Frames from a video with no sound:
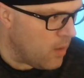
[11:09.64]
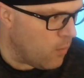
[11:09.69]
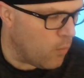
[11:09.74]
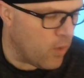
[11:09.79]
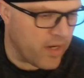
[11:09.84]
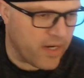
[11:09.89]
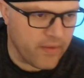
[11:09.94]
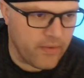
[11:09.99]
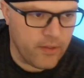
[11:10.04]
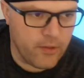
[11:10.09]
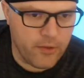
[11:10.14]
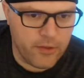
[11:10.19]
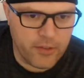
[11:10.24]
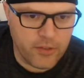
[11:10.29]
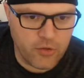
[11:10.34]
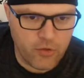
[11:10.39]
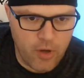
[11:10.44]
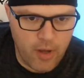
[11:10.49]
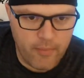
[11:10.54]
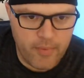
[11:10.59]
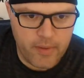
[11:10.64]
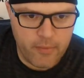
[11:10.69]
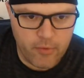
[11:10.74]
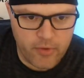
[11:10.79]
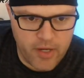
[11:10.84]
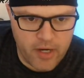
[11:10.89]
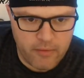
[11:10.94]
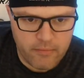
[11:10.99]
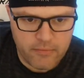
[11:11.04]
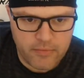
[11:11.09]
And what can they do to draw
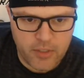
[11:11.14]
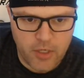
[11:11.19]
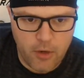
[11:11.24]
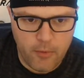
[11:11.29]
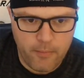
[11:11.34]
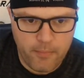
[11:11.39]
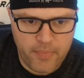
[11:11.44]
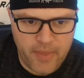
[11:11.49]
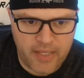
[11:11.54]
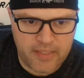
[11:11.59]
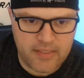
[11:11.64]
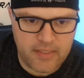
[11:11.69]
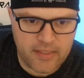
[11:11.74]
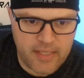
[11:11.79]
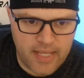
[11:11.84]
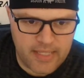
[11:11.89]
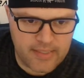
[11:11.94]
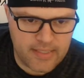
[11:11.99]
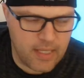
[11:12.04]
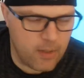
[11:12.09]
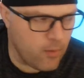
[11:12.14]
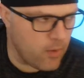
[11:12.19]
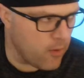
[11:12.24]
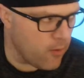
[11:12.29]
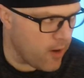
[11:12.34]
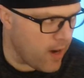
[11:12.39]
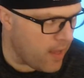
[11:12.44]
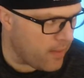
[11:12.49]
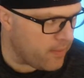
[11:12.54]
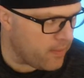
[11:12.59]
people there? So that's kind of
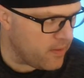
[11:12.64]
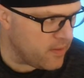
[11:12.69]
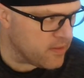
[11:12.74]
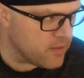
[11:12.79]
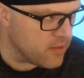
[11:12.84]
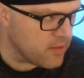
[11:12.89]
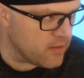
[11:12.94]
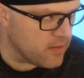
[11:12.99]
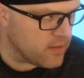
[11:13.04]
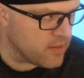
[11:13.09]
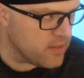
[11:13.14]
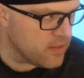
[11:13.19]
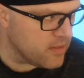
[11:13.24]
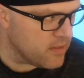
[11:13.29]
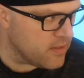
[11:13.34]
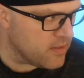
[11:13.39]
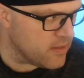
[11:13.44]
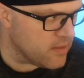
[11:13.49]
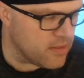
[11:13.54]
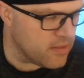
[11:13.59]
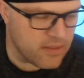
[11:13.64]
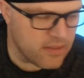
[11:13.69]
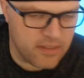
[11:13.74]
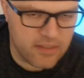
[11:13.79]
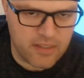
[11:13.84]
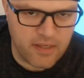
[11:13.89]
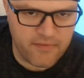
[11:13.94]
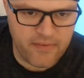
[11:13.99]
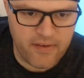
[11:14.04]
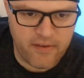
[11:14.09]
where we're at. This is
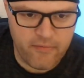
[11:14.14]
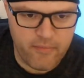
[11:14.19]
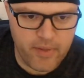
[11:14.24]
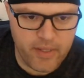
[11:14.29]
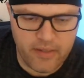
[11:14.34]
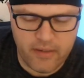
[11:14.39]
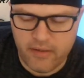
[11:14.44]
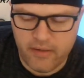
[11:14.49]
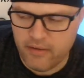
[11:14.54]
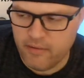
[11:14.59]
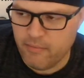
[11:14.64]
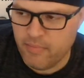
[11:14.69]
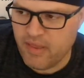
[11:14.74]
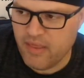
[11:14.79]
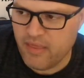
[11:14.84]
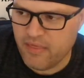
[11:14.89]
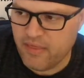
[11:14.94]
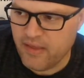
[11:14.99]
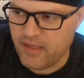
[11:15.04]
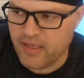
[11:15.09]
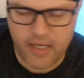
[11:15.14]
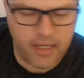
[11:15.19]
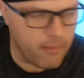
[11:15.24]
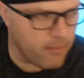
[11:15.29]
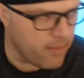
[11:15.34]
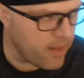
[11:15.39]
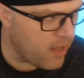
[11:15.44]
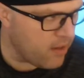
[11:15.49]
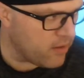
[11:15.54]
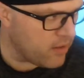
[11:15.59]
stuff I've been
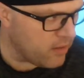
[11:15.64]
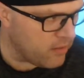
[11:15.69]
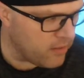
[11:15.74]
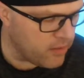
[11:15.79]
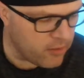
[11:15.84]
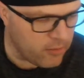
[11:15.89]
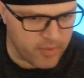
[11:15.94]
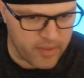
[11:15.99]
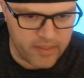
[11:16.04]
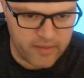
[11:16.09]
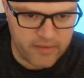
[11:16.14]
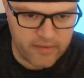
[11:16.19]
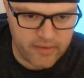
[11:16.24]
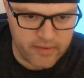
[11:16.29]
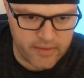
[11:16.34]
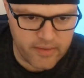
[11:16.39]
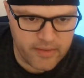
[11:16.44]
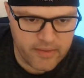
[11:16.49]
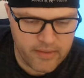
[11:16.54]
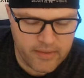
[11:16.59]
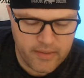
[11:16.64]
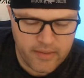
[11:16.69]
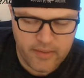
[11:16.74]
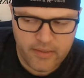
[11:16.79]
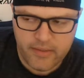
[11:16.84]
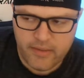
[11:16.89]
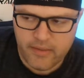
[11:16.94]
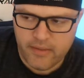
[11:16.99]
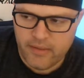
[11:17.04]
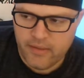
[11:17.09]
thinking about a little bit, and
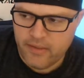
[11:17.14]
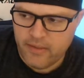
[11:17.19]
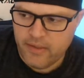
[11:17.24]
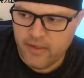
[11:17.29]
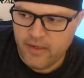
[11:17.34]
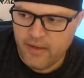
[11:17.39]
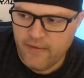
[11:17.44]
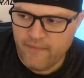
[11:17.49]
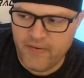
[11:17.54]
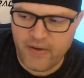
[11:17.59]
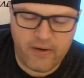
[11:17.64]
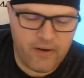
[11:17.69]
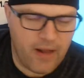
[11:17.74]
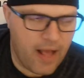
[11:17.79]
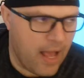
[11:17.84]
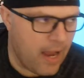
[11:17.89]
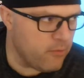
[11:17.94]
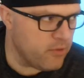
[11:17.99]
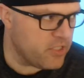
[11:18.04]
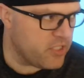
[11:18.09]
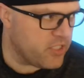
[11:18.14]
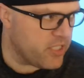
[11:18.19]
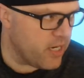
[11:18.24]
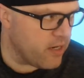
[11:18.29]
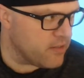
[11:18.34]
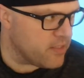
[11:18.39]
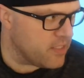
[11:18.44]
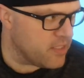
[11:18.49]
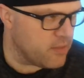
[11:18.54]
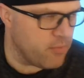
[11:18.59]
figured I would
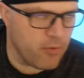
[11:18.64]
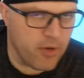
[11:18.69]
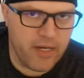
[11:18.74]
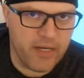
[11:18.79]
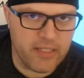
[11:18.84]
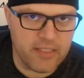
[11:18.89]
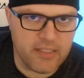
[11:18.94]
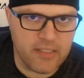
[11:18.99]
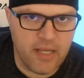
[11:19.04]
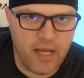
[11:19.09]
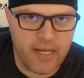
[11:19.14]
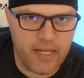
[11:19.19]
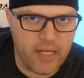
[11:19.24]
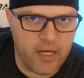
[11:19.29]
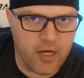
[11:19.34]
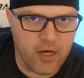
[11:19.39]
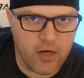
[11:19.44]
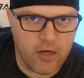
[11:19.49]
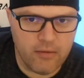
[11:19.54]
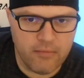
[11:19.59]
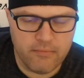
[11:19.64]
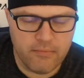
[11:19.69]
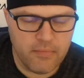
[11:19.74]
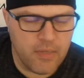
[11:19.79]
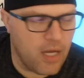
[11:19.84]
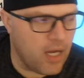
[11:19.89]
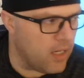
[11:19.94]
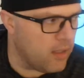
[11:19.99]
share it since Brandy's not here.